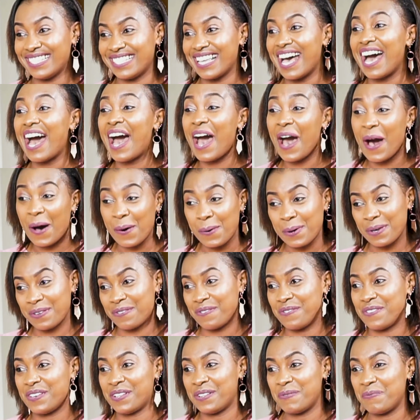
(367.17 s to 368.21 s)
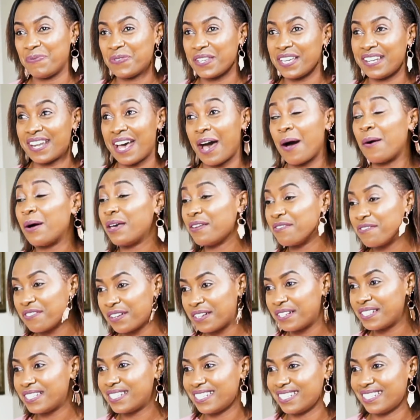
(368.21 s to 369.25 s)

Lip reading: how I feel and how I felt.